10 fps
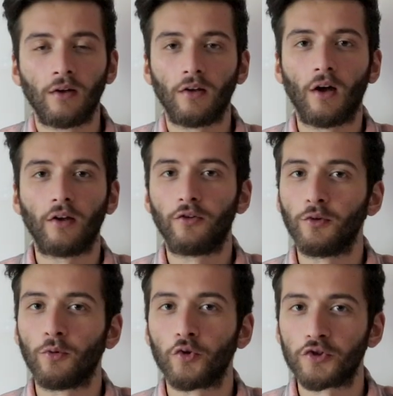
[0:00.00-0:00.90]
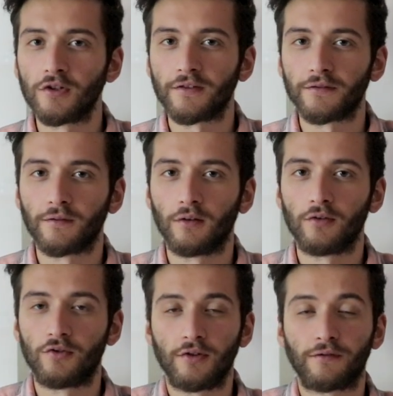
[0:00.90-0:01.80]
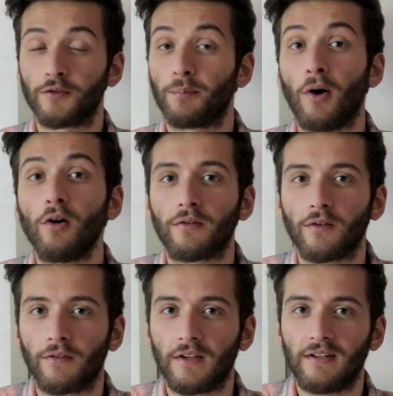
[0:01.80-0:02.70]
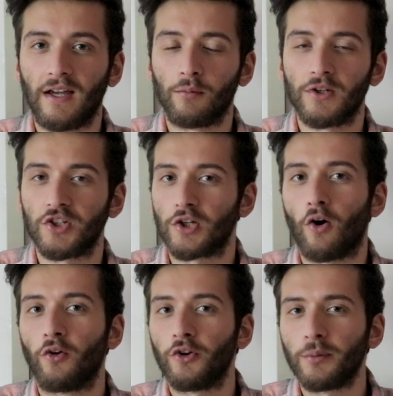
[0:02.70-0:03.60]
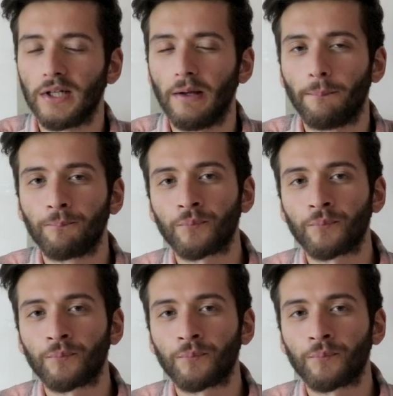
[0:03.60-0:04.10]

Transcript: uh, do more juice juice for us both on the day where she can't do it.